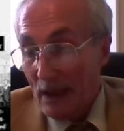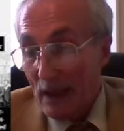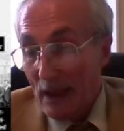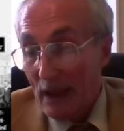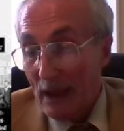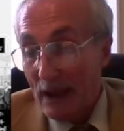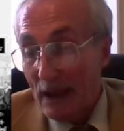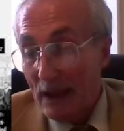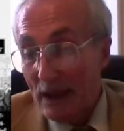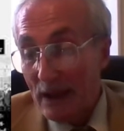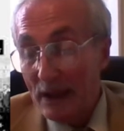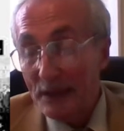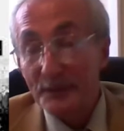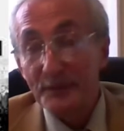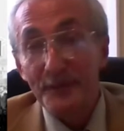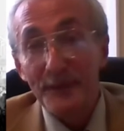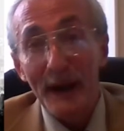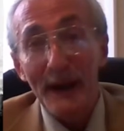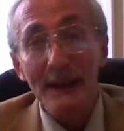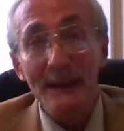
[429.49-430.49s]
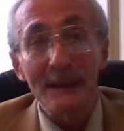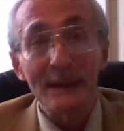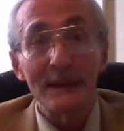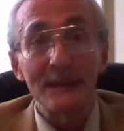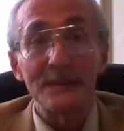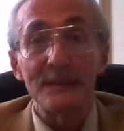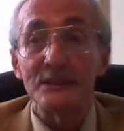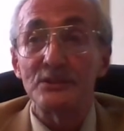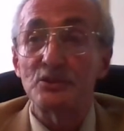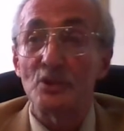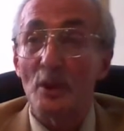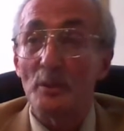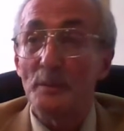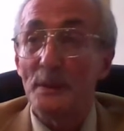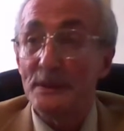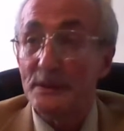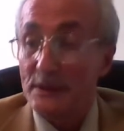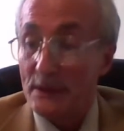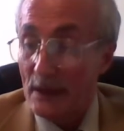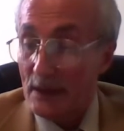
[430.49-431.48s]
And finally, the
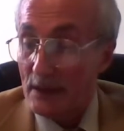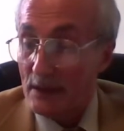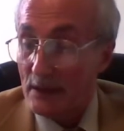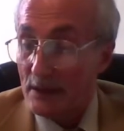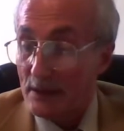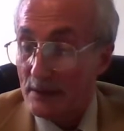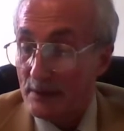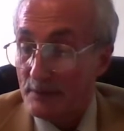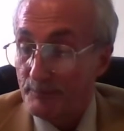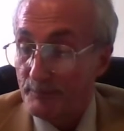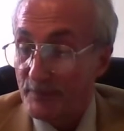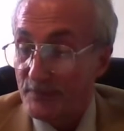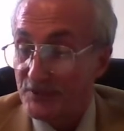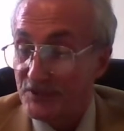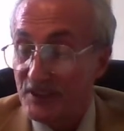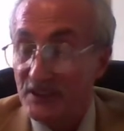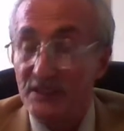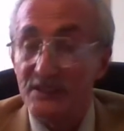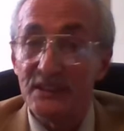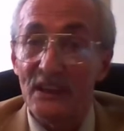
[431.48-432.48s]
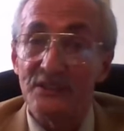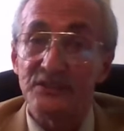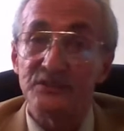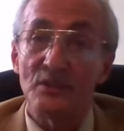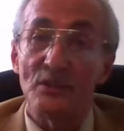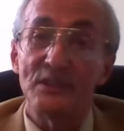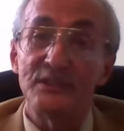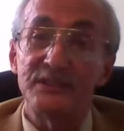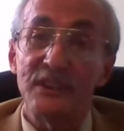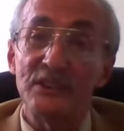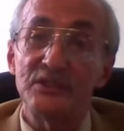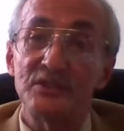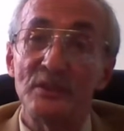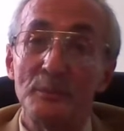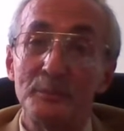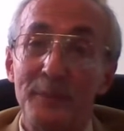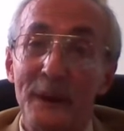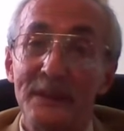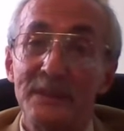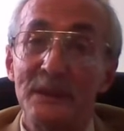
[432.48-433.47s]
German deindustrialization
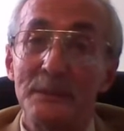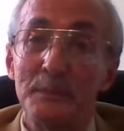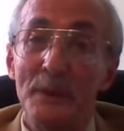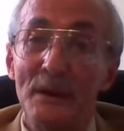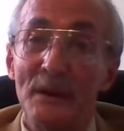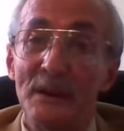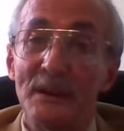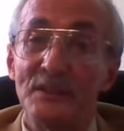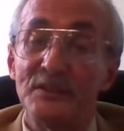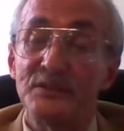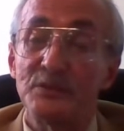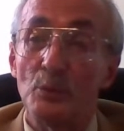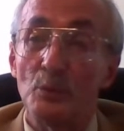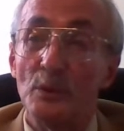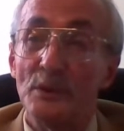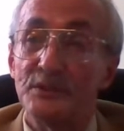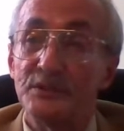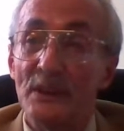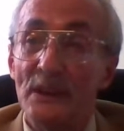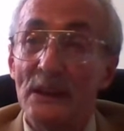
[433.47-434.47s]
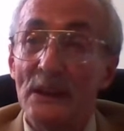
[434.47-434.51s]
by the Americans was